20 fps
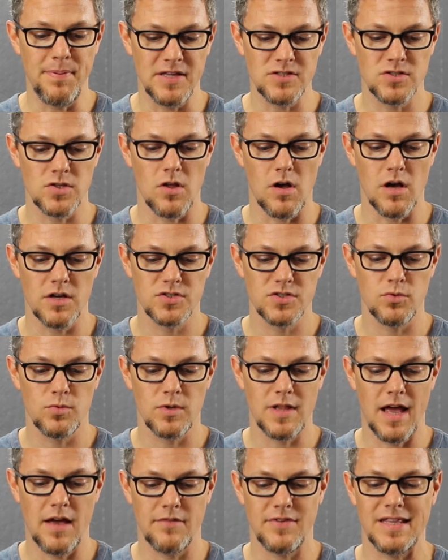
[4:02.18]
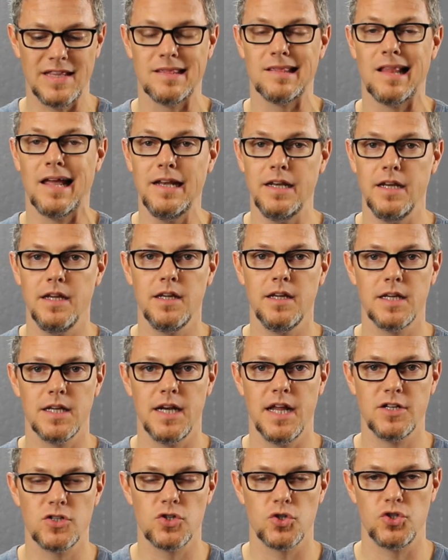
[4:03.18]
Pencil also will have a lightning
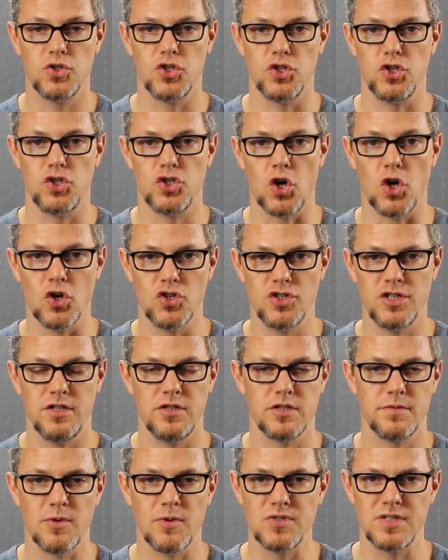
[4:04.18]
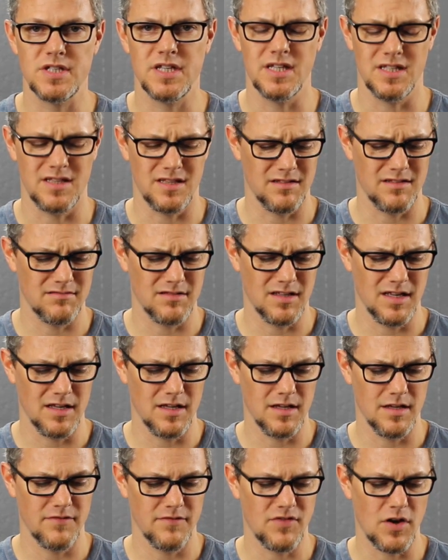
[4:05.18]
connector to charge it. You're supposed to get,
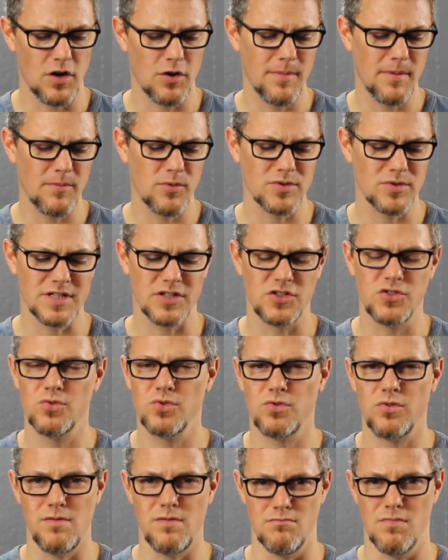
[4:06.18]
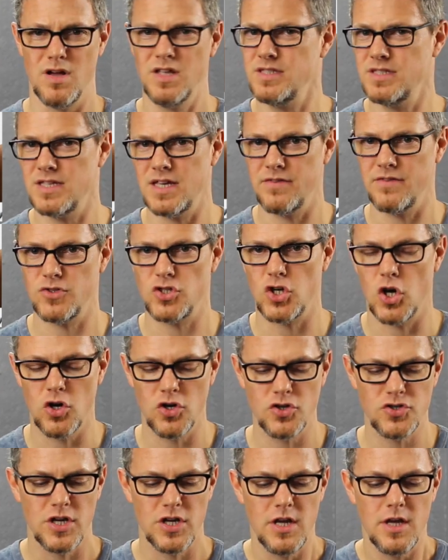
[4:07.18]
if I remember, it was like 2 or 3 months out of
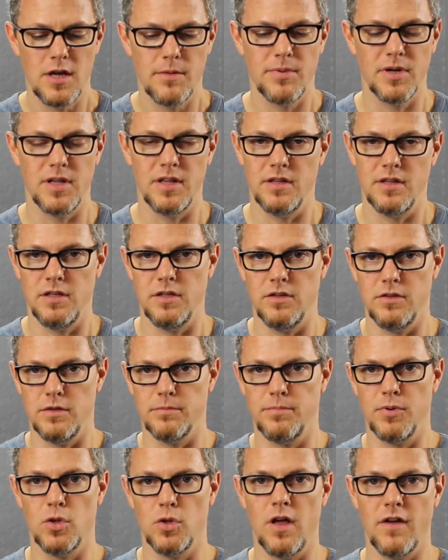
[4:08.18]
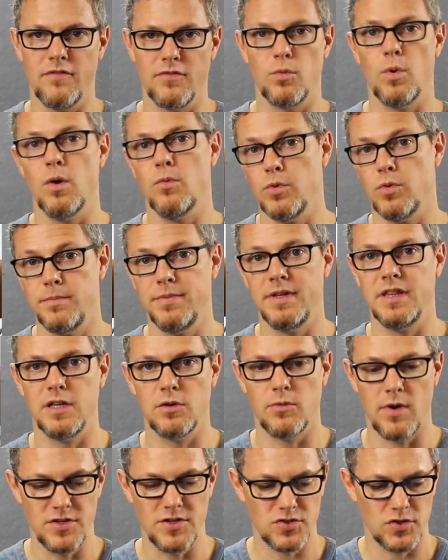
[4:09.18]
charge, but you pull off what would be the
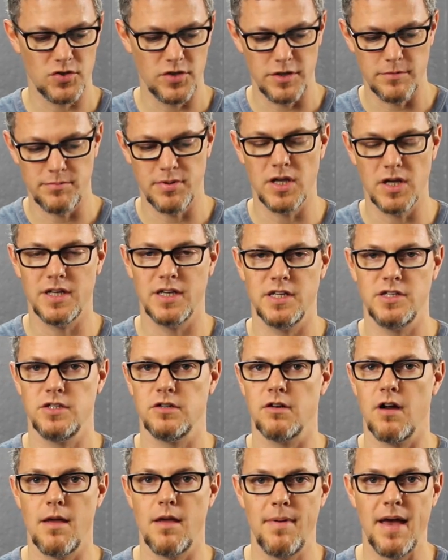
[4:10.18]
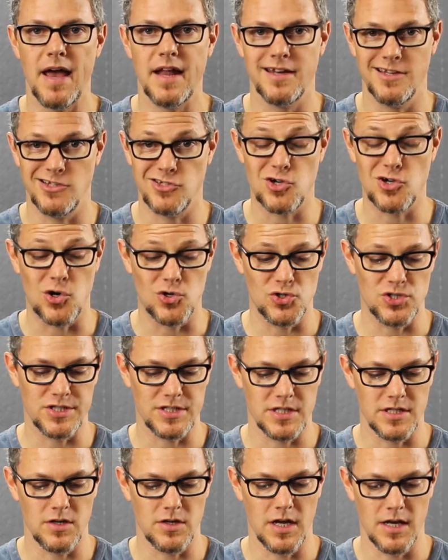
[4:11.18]
eraser and you plug it into your iPad and it
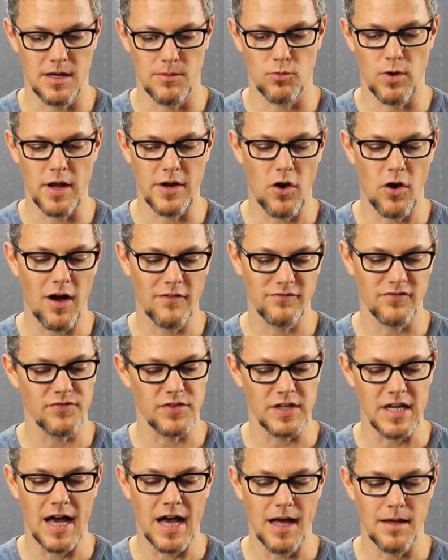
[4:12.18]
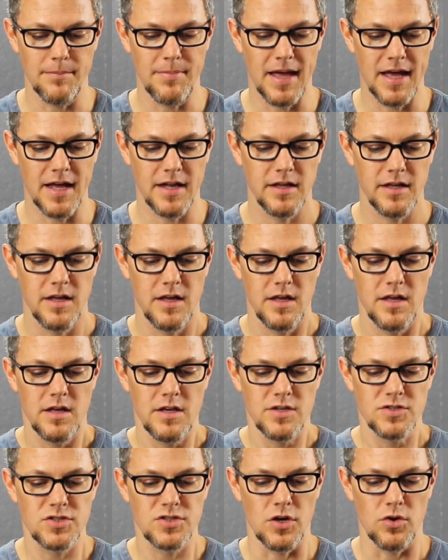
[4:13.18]
charges it right off of the iPad.
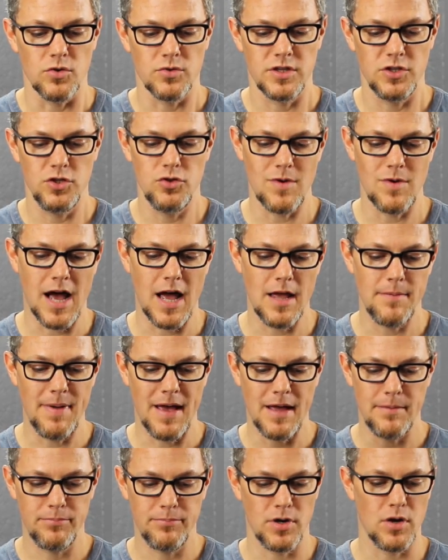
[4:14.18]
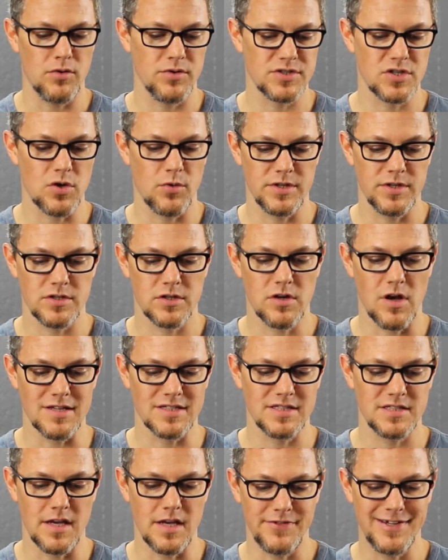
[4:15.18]
So the new iPad Pro is going to
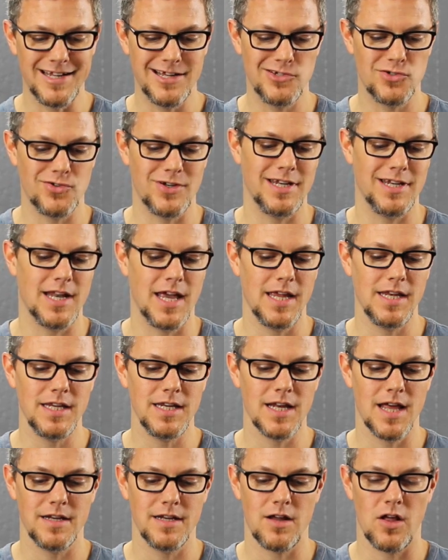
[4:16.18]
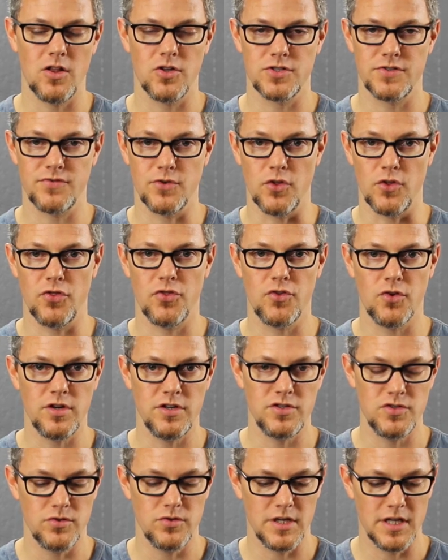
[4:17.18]
cost $799 for a
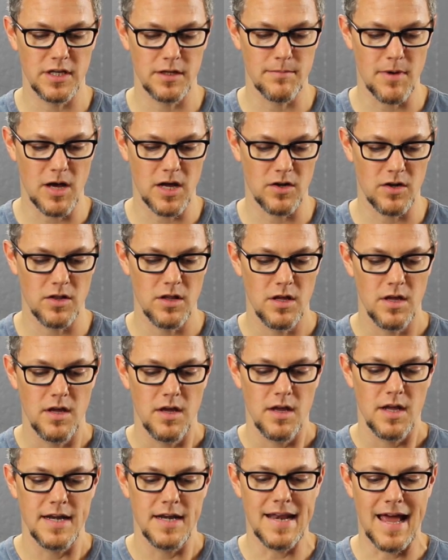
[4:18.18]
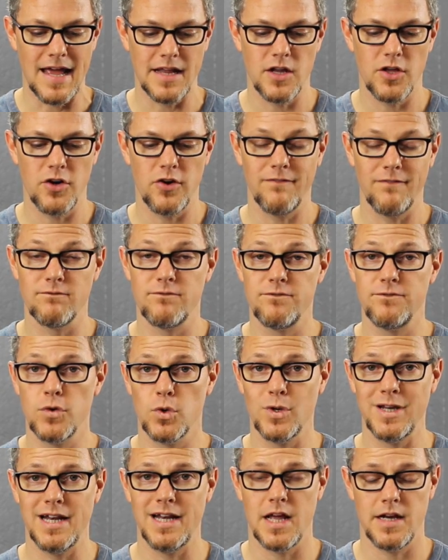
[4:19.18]
32 gig model,
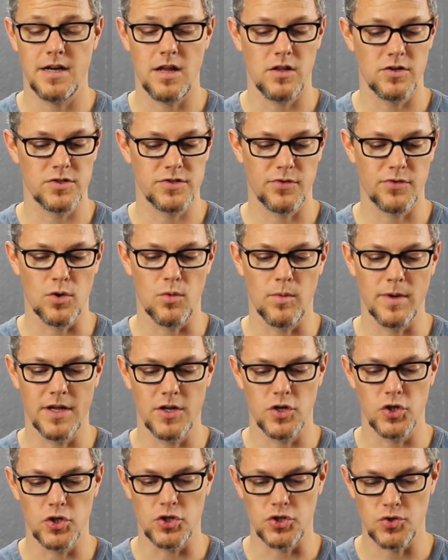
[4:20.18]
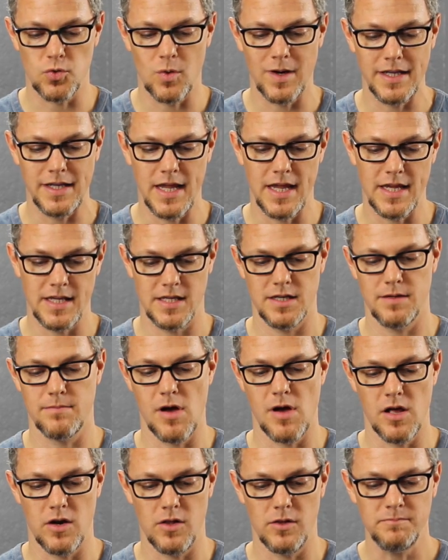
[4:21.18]
$949 for a 128 gig
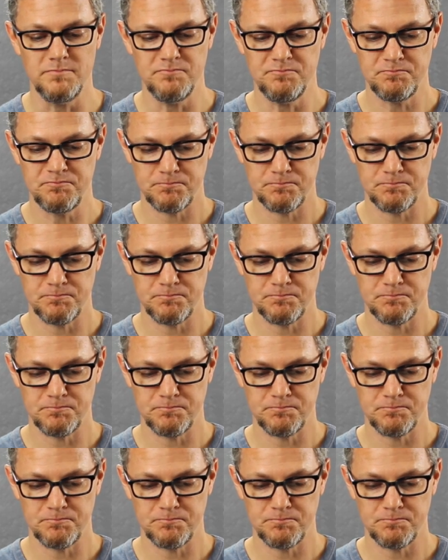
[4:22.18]
model,